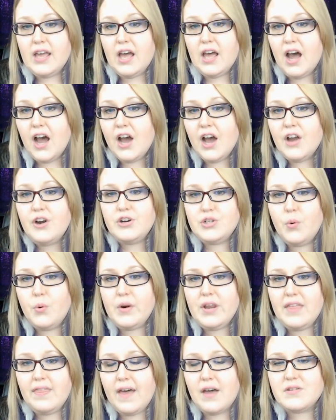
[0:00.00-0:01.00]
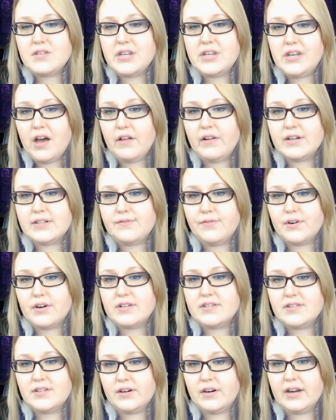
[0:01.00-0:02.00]
$120,000 for a
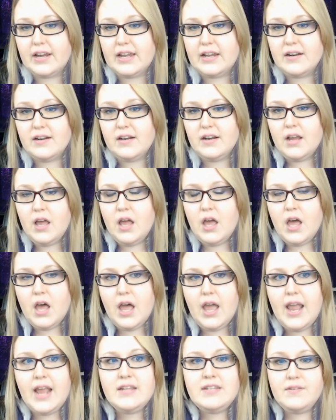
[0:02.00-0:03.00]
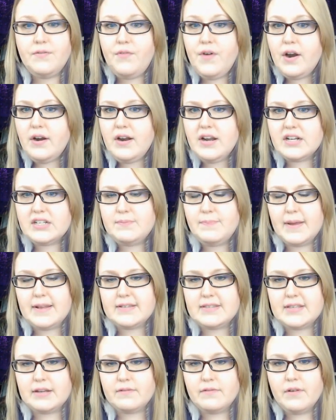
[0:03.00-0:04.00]
surrogate. It's very
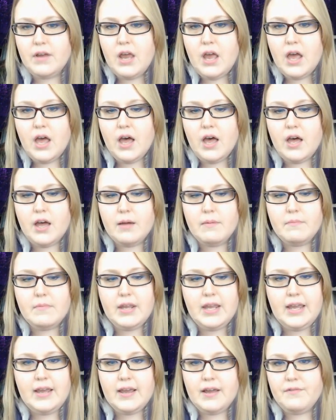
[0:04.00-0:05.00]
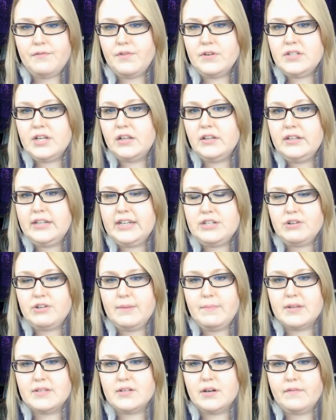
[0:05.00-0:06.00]
expensive. Um, fertility
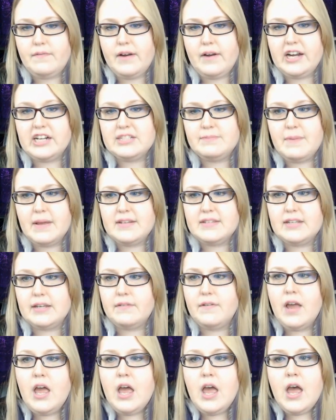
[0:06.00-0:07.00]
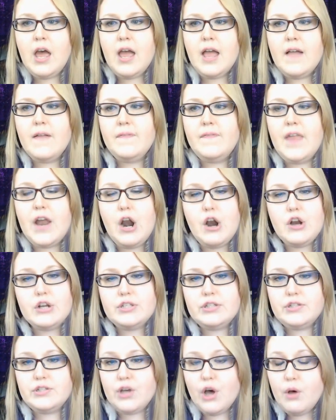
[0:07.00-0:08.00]
treatments are very expensive. There is
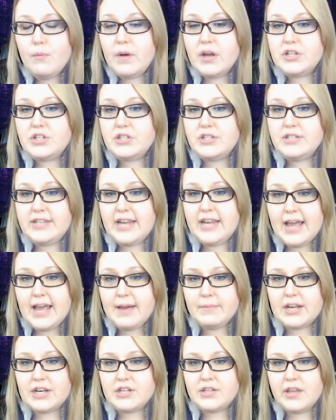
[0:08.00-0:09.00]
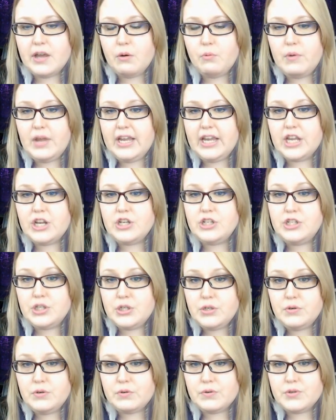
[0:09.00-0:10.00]
so much damage that we can
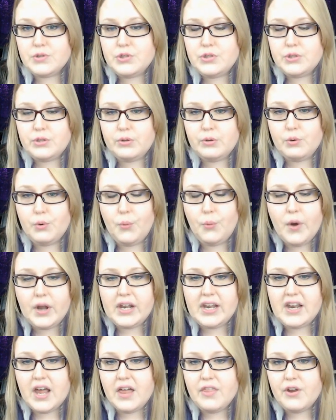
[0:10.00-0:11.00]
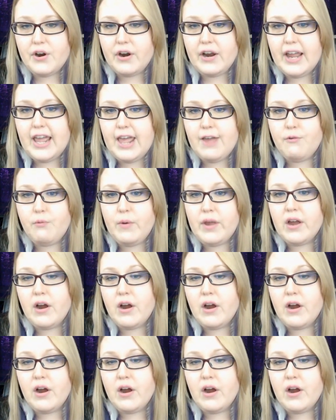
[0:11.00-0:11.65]
do to one another if we